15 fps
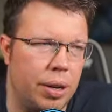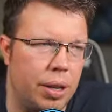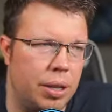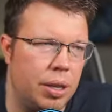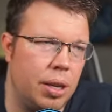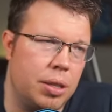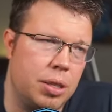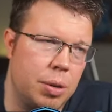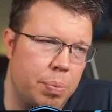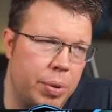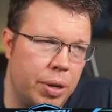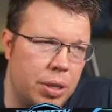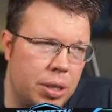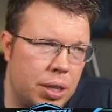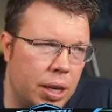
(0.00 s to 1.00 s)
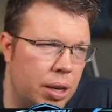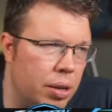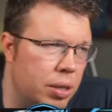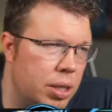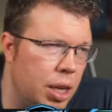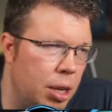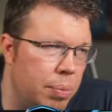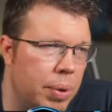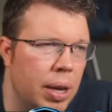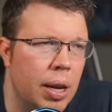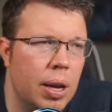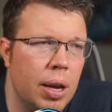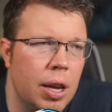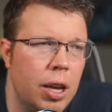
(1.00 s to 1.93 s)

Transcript: and it's a pretty standard team.